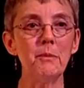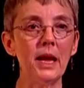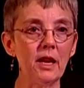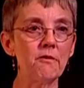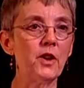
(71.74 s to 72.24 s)

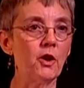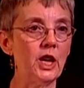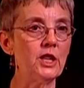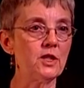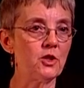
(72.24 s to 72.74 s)
make it
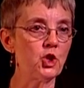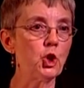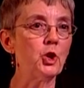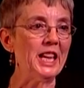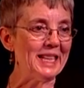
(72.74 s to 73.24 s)
very
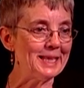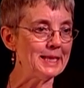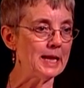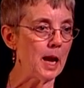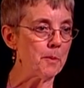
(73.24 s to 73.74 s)
sturdy and
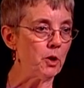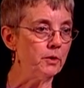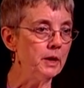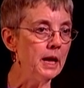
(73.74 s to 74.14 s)
stable.